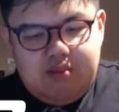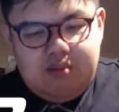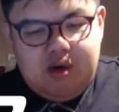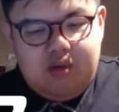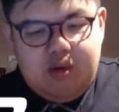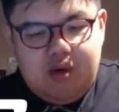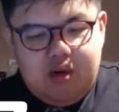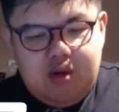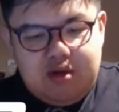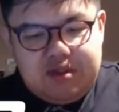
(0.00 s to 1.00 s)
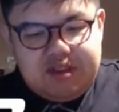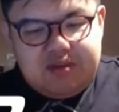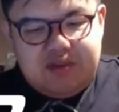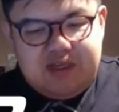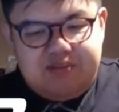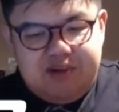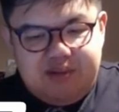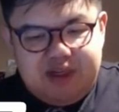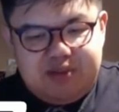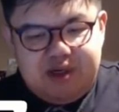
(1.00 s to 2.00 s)
Mirror wall, useless to me, it pretty
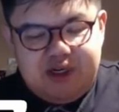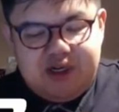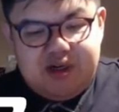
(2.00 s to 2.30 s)
much broke.